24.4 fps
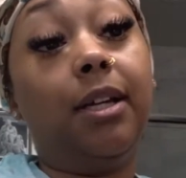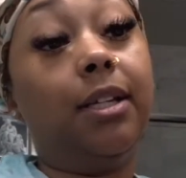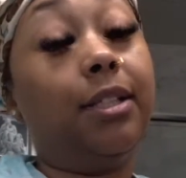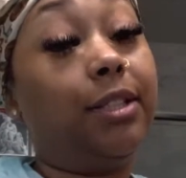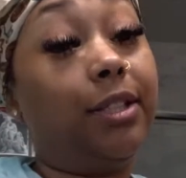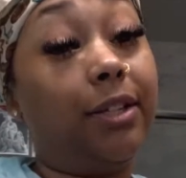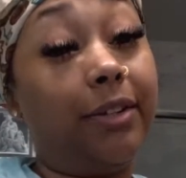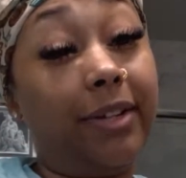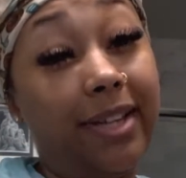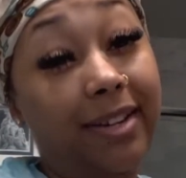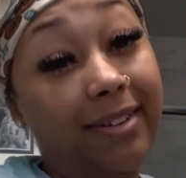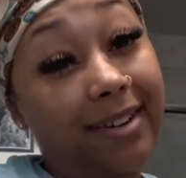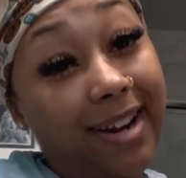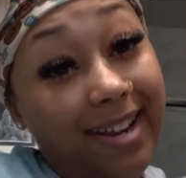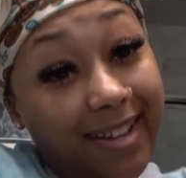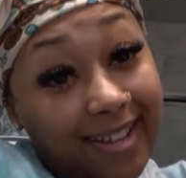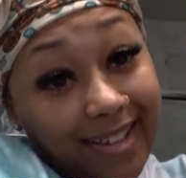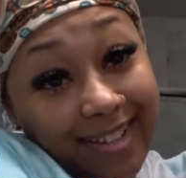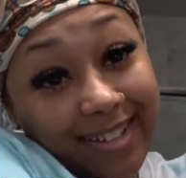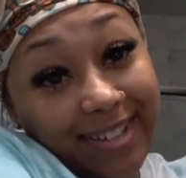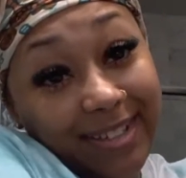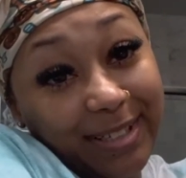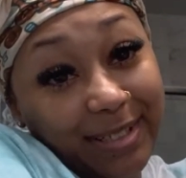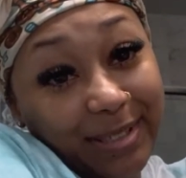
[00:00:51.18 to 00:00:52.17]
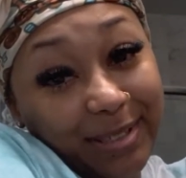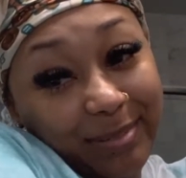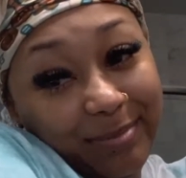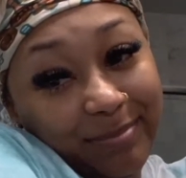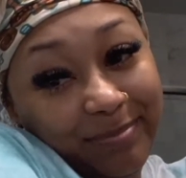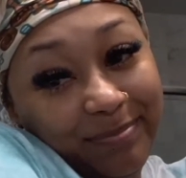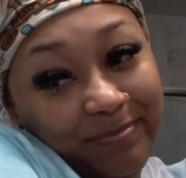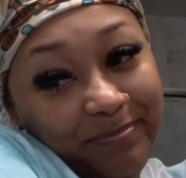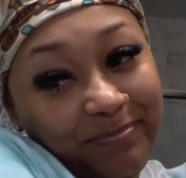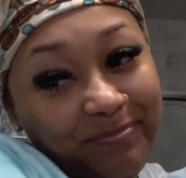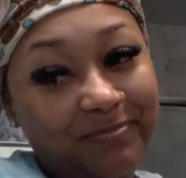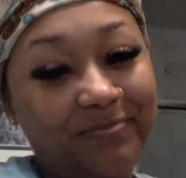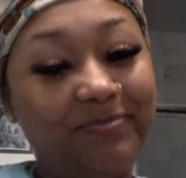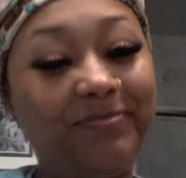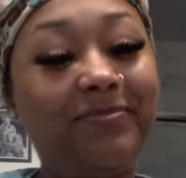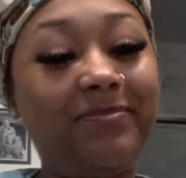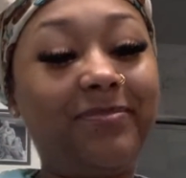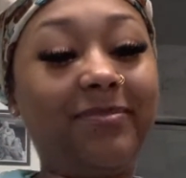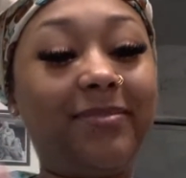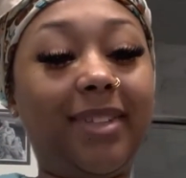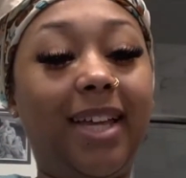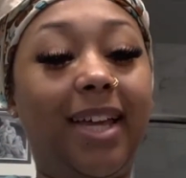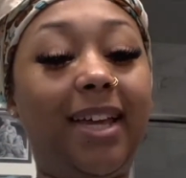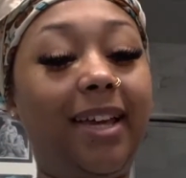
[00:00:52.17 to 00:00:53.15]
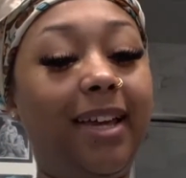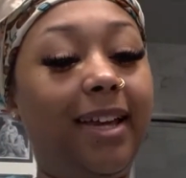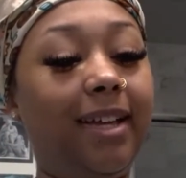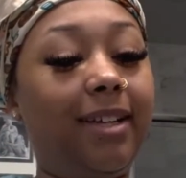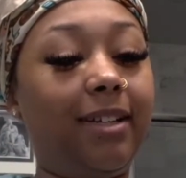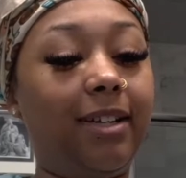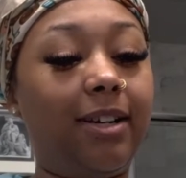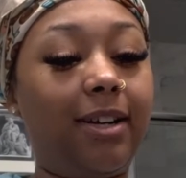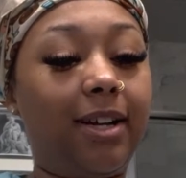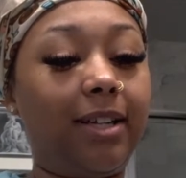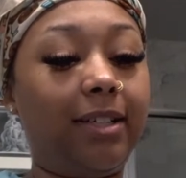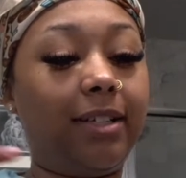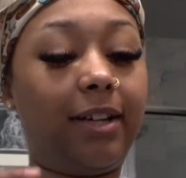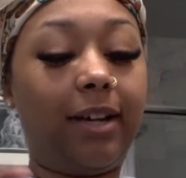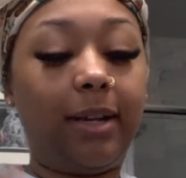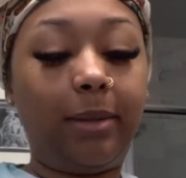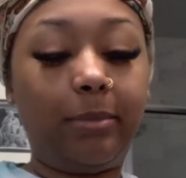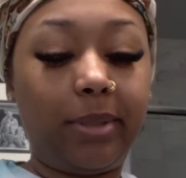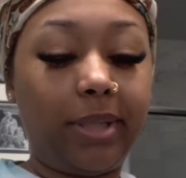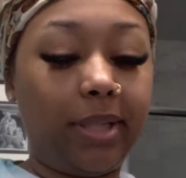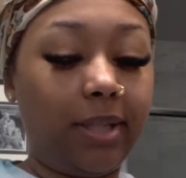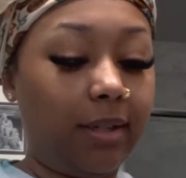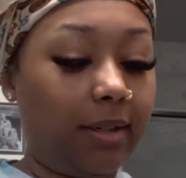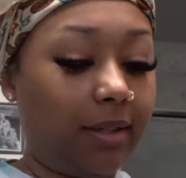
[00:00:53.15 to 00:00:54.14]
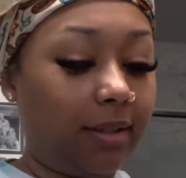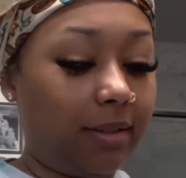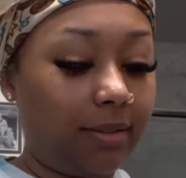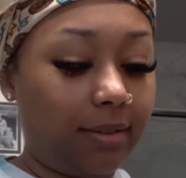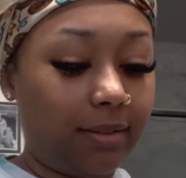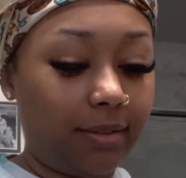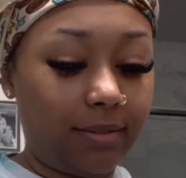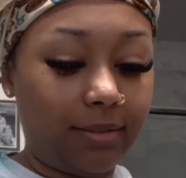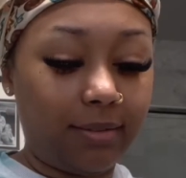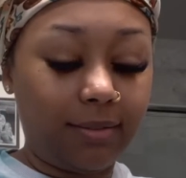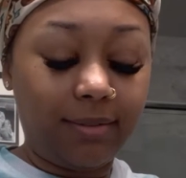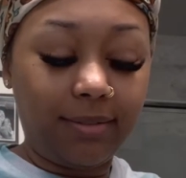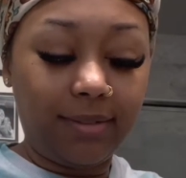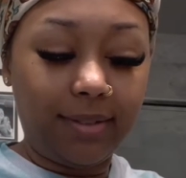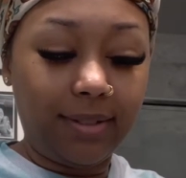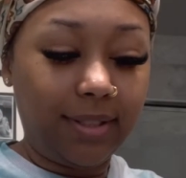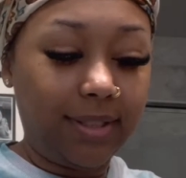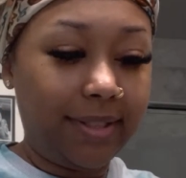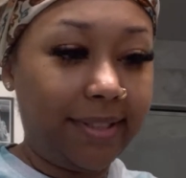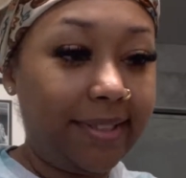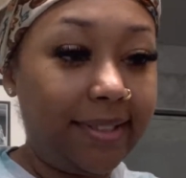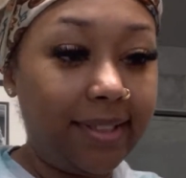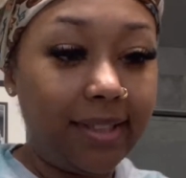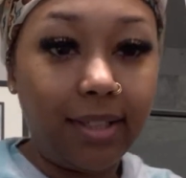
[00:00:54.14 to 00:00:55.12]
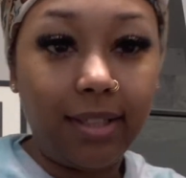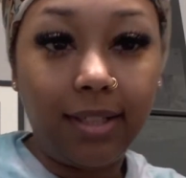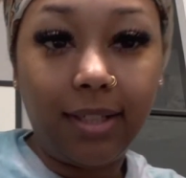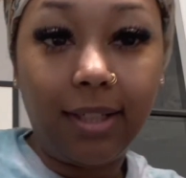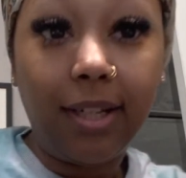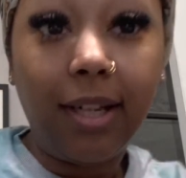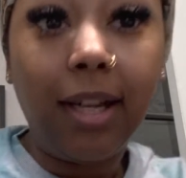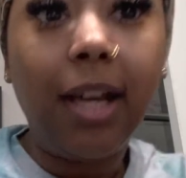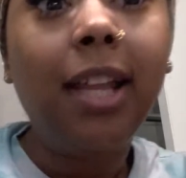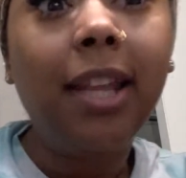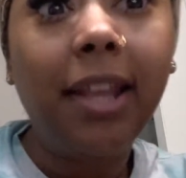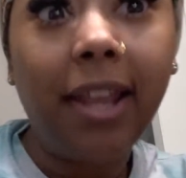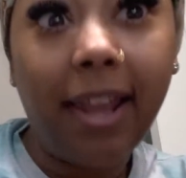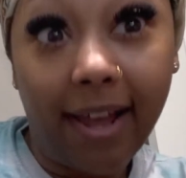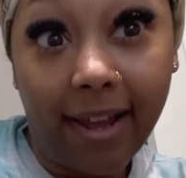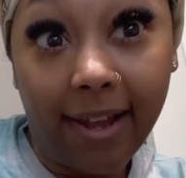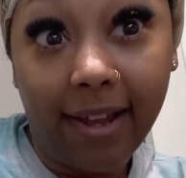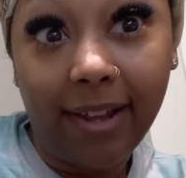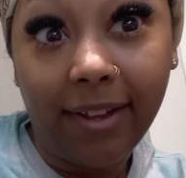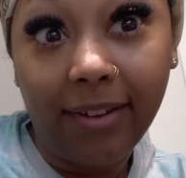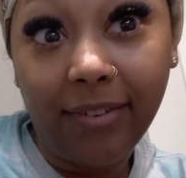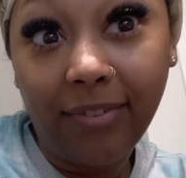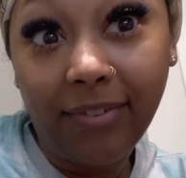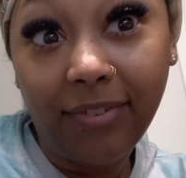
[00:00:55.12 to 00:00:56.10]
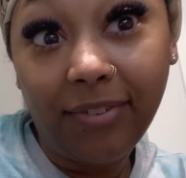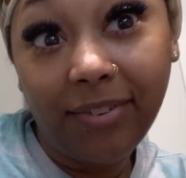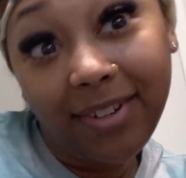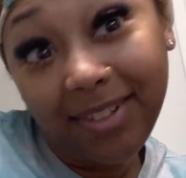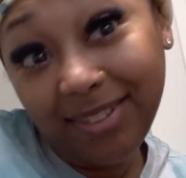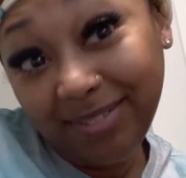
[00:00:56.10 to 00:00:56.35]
So here I am. Hey y'all, I know I've been gone. Life.